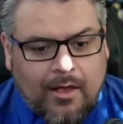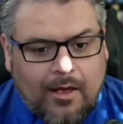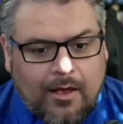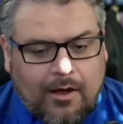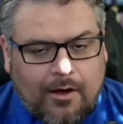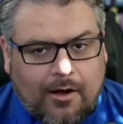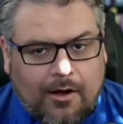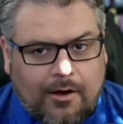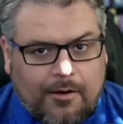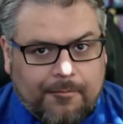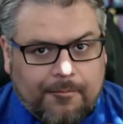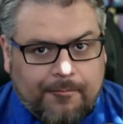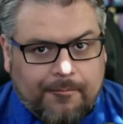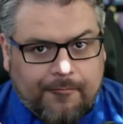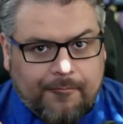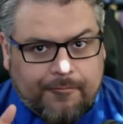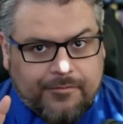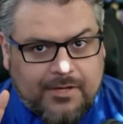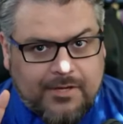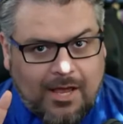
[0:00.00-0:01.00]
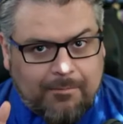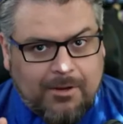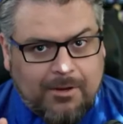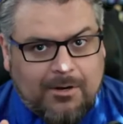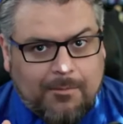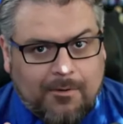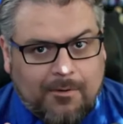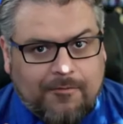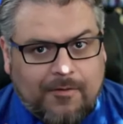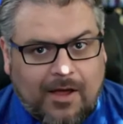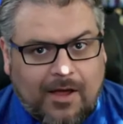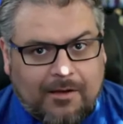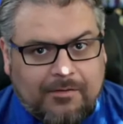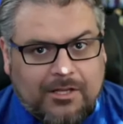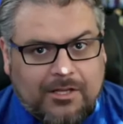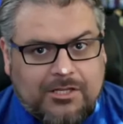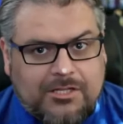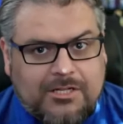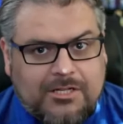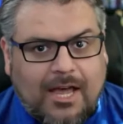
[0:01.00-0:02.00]
type me number 5 in
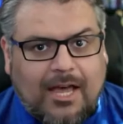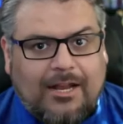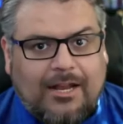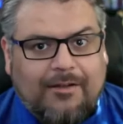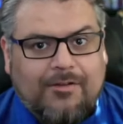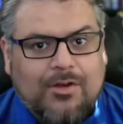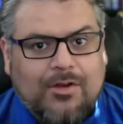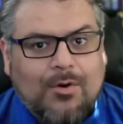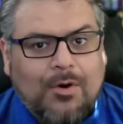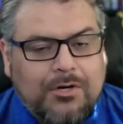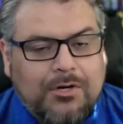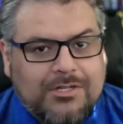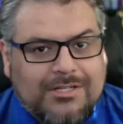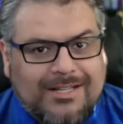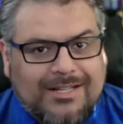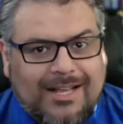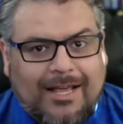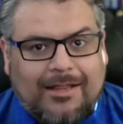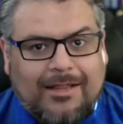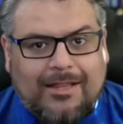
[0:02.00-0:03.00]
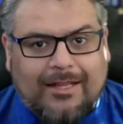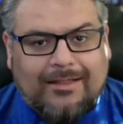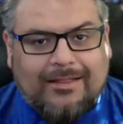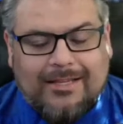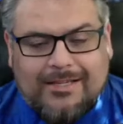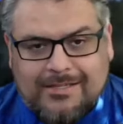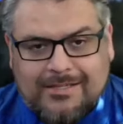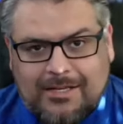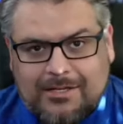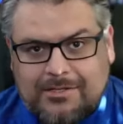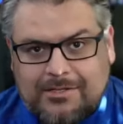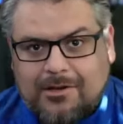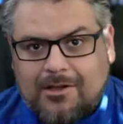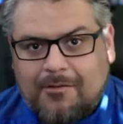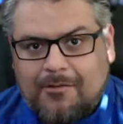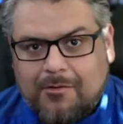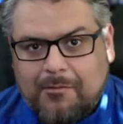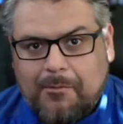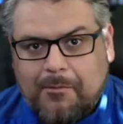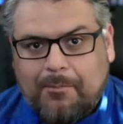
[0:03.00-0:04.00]
the chat if you understand that this needs to
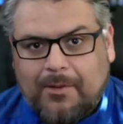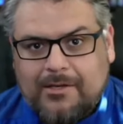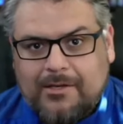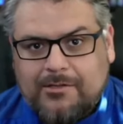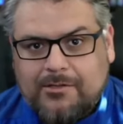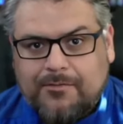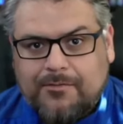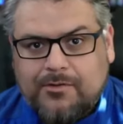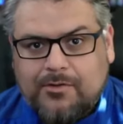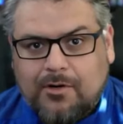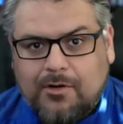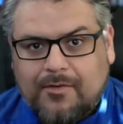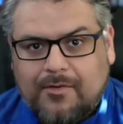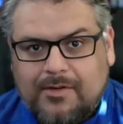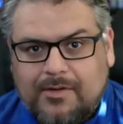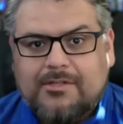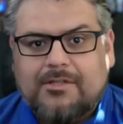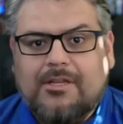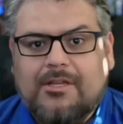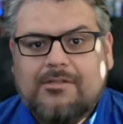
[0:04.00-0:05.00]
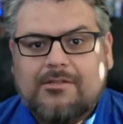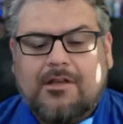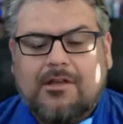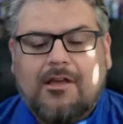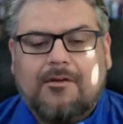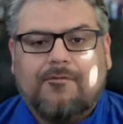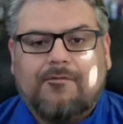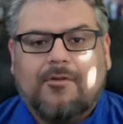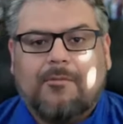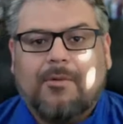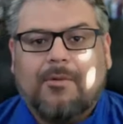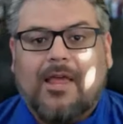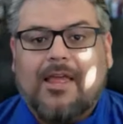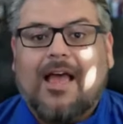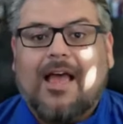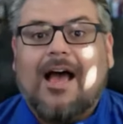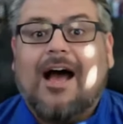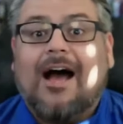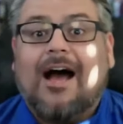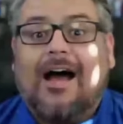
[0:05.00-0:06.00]
come from a place of service. It needs to come from like,
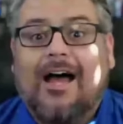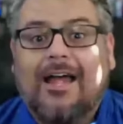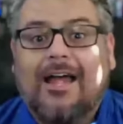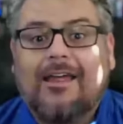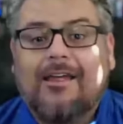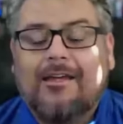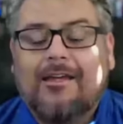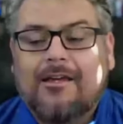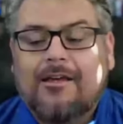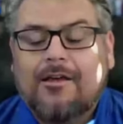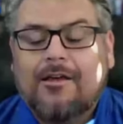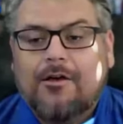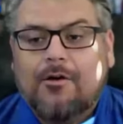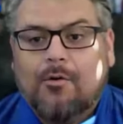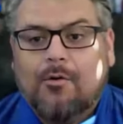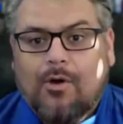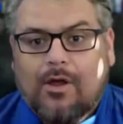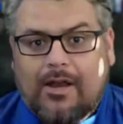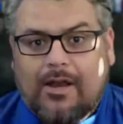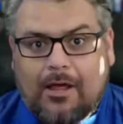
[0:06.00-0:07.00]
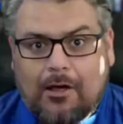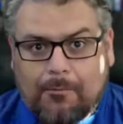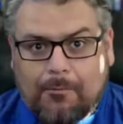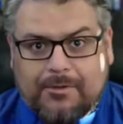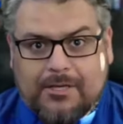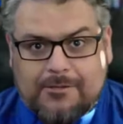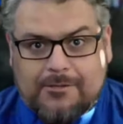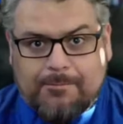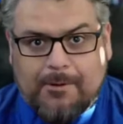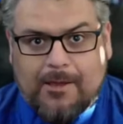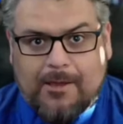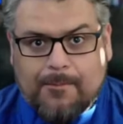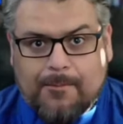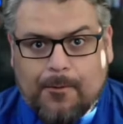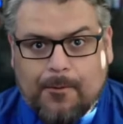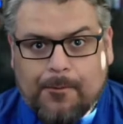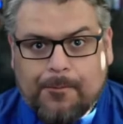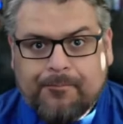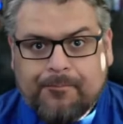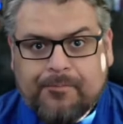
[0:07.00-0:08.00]
I want to help these
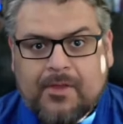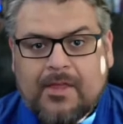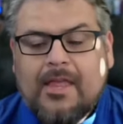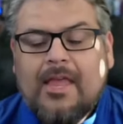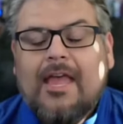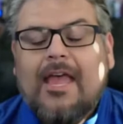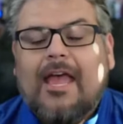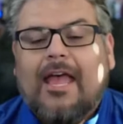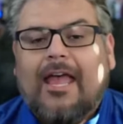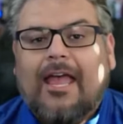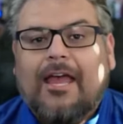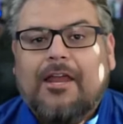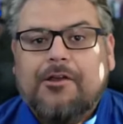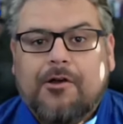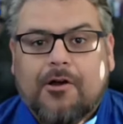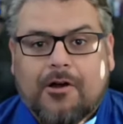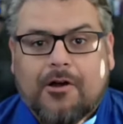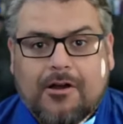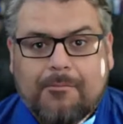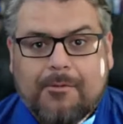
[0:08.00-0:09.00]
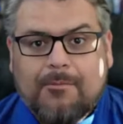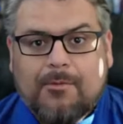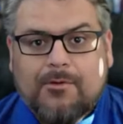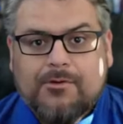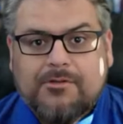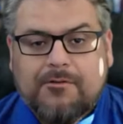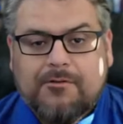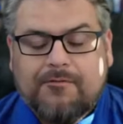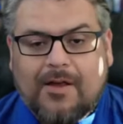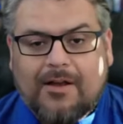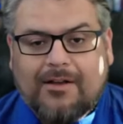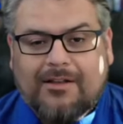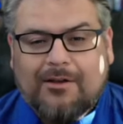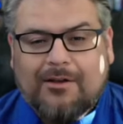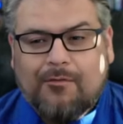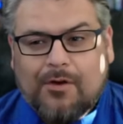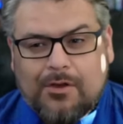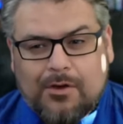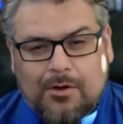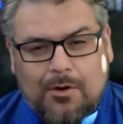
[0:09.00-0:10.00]
people, and you're going to be most effective
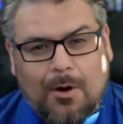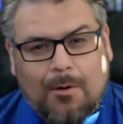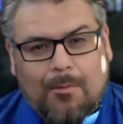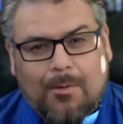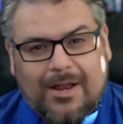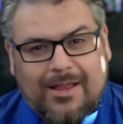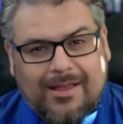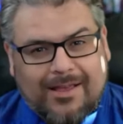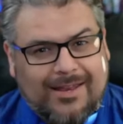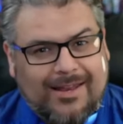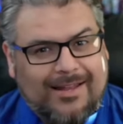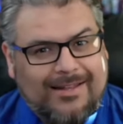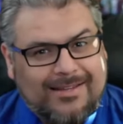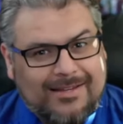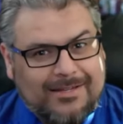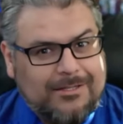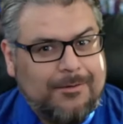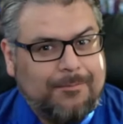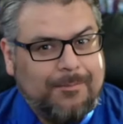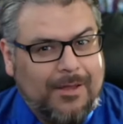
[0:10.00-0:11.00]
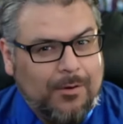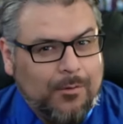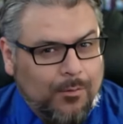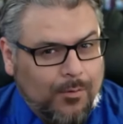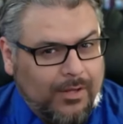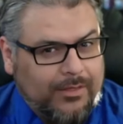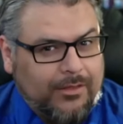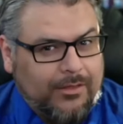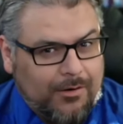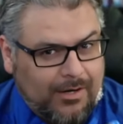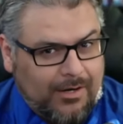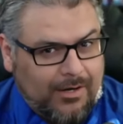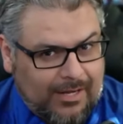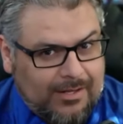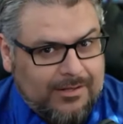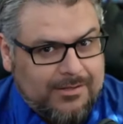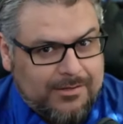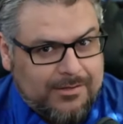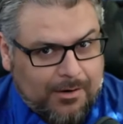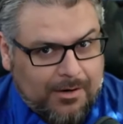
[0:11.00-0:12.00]
when you already can anticipate what their
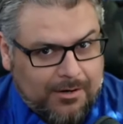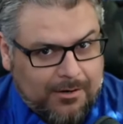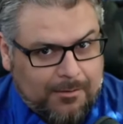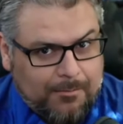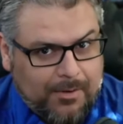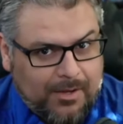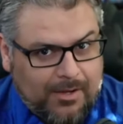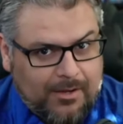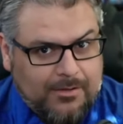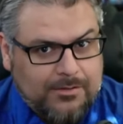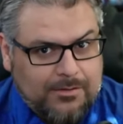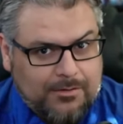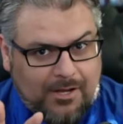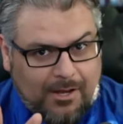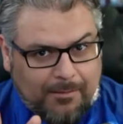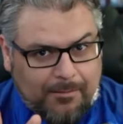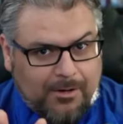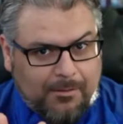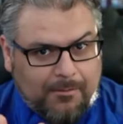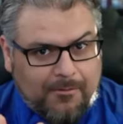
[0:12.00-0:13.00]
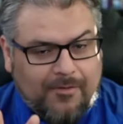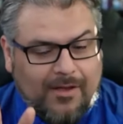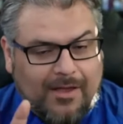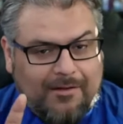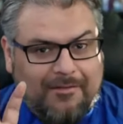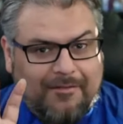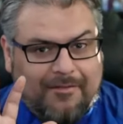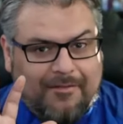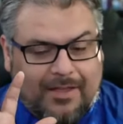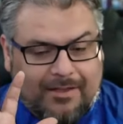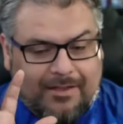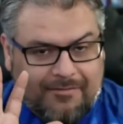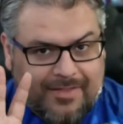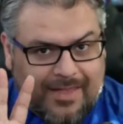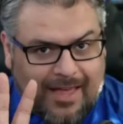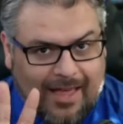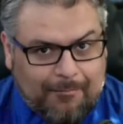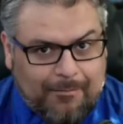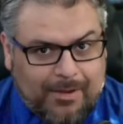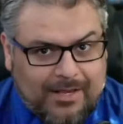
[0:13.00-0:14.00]
needs are going to be. So type me number 5 if
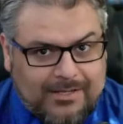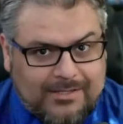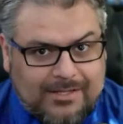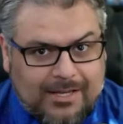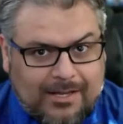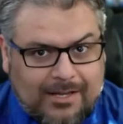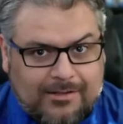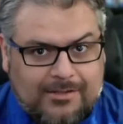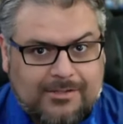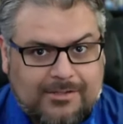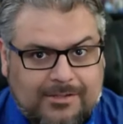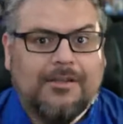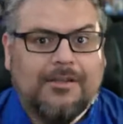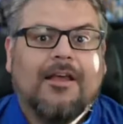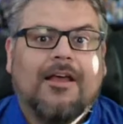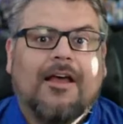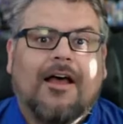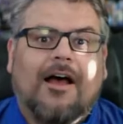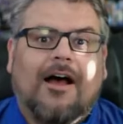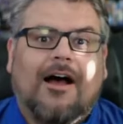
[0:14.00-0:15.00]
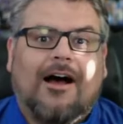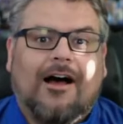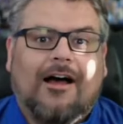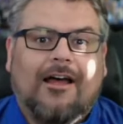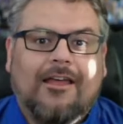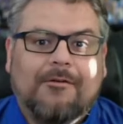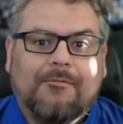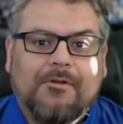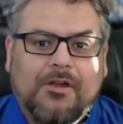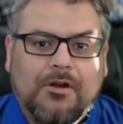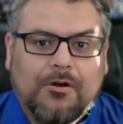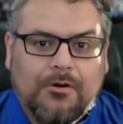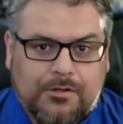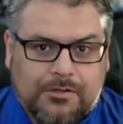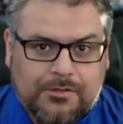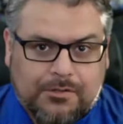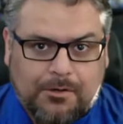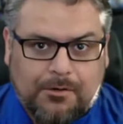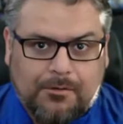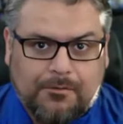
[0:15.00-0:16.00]
that makes sense. I am here to
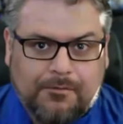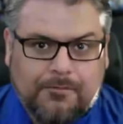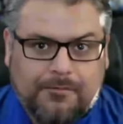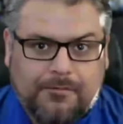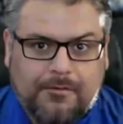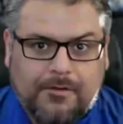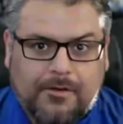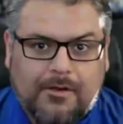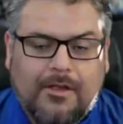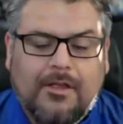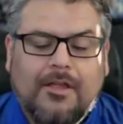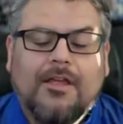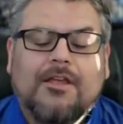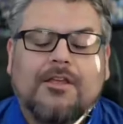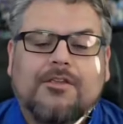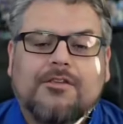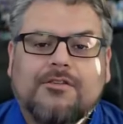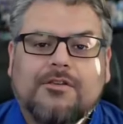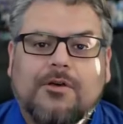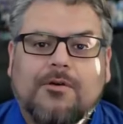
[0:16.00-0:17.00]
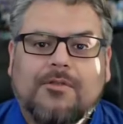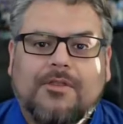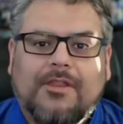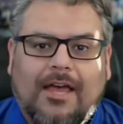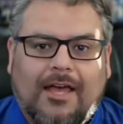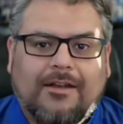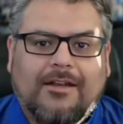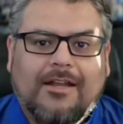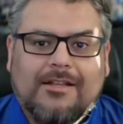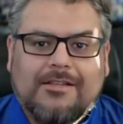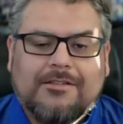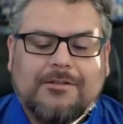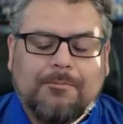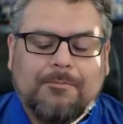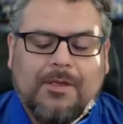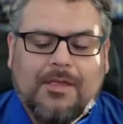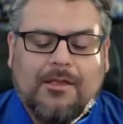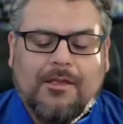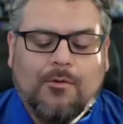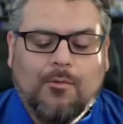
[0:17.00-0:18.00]
serve. So that needs to
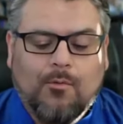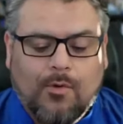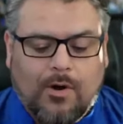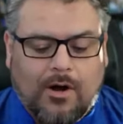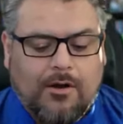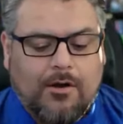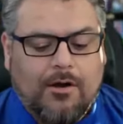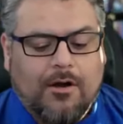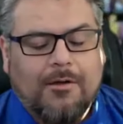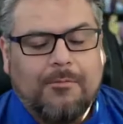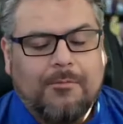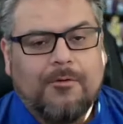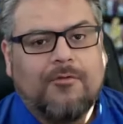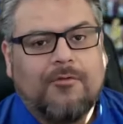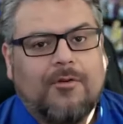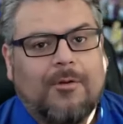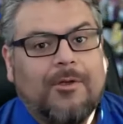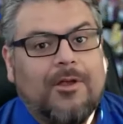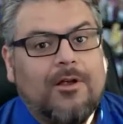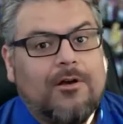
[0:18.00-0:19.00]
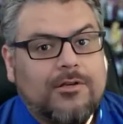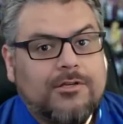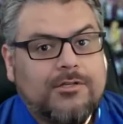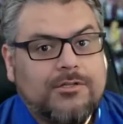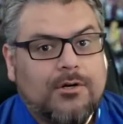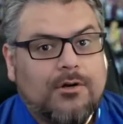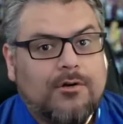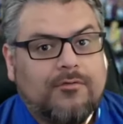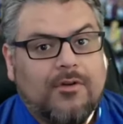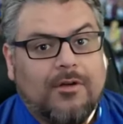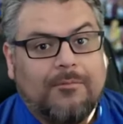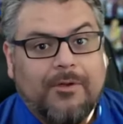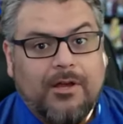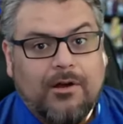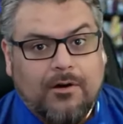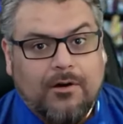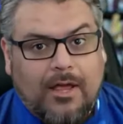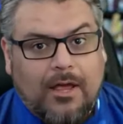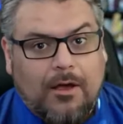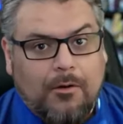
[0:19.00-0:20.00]
be where you're coming from. I'm here to serve. I'm
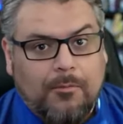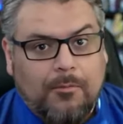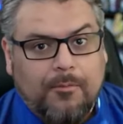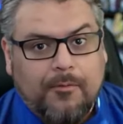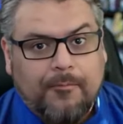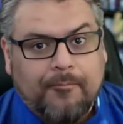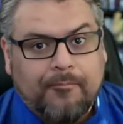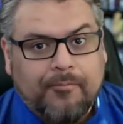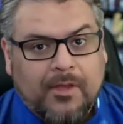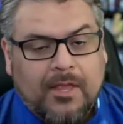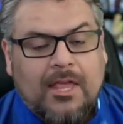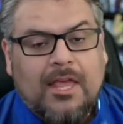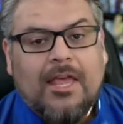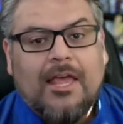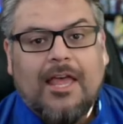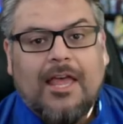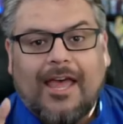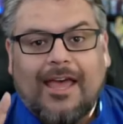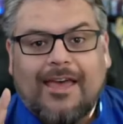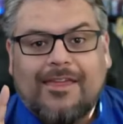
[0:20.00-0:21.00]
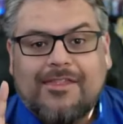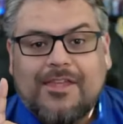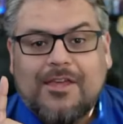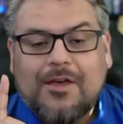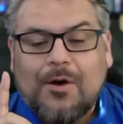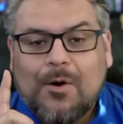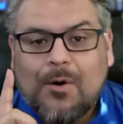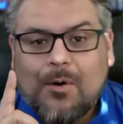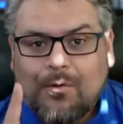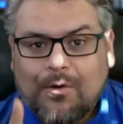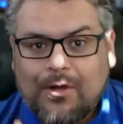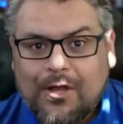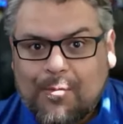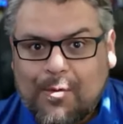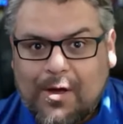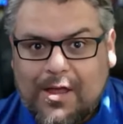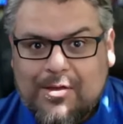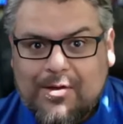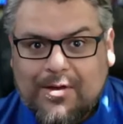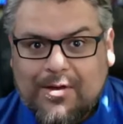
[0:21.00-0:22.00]
here to help. And the only
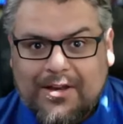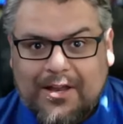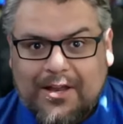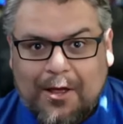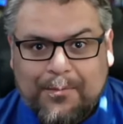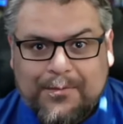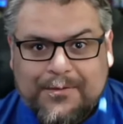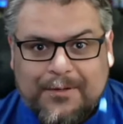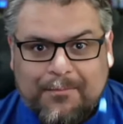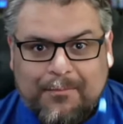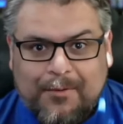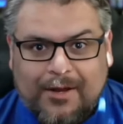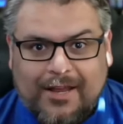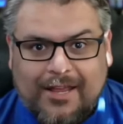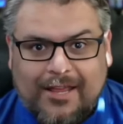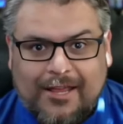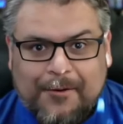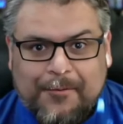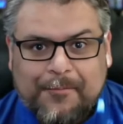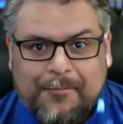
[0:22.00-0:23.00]
way you can help somebody